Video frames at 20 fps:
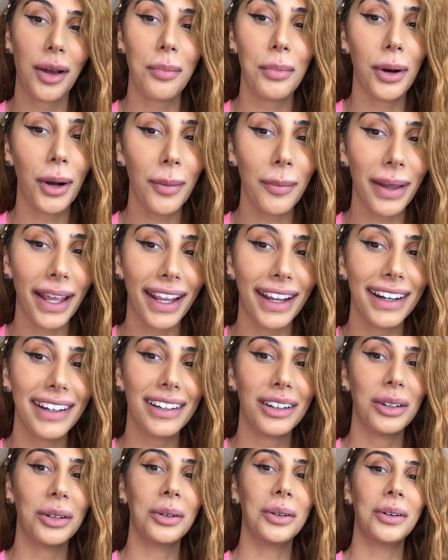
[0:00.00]

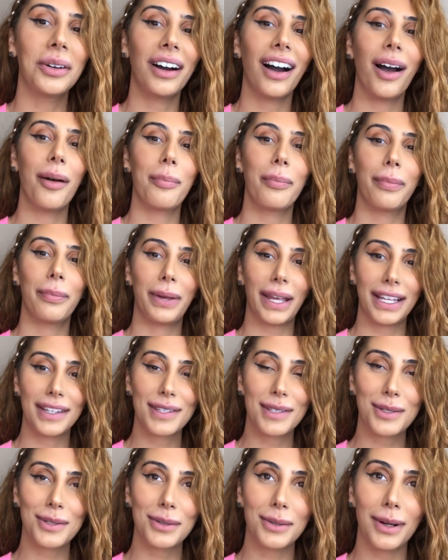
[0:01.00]
pomade or a
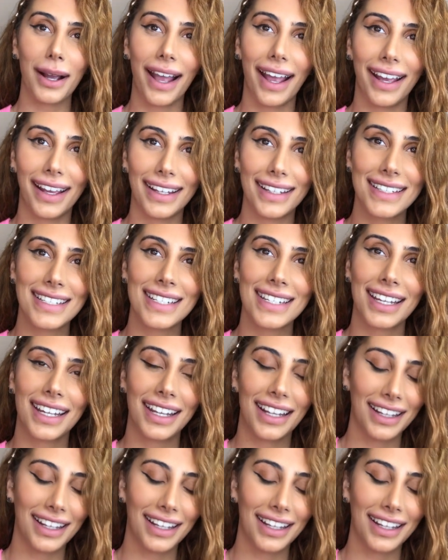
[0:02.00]
pencil and